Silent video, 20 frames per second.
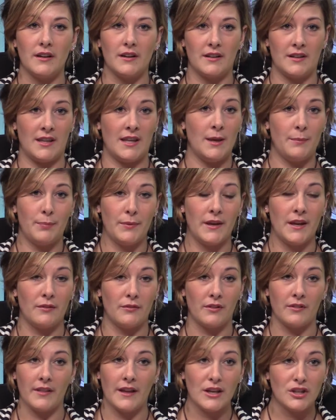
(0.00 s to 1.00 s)
keeping
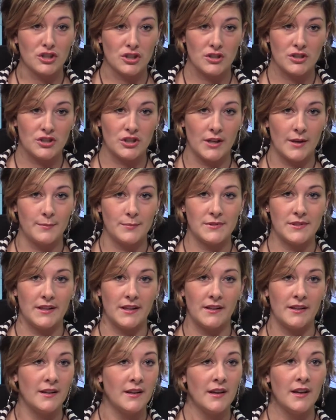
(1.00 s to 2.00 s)
relationships.
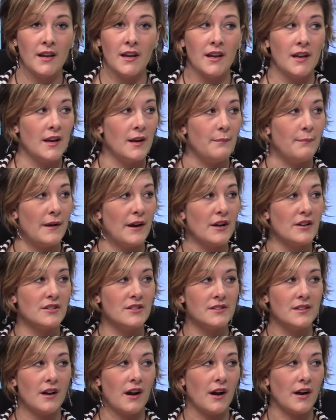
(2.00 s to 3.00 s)
And marriage
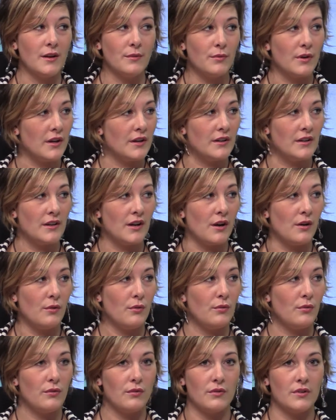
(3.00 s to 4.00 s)
is a hard one, you
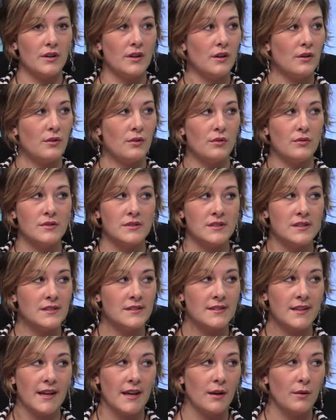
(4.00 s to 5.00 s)
know. You know, who's to
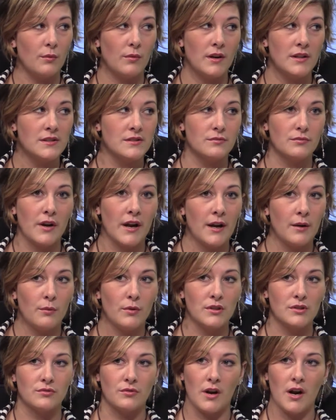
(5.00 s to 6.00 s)
say what's right,
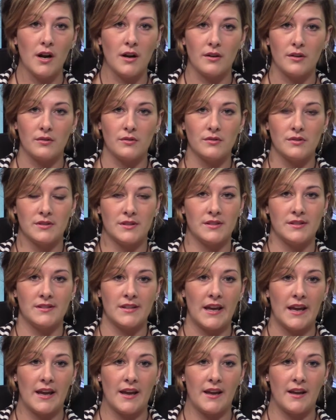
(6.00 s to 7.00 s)
what's wrong? Who's to
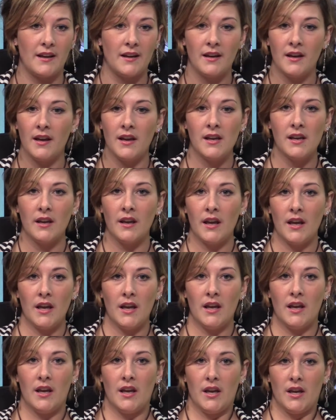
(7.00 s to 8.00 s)
say,
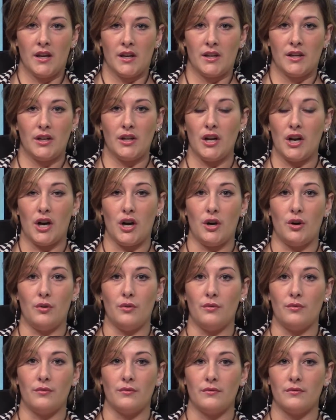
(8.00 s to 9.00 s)
you
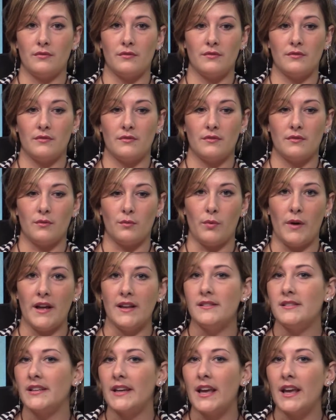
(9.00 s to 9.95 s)
know, when to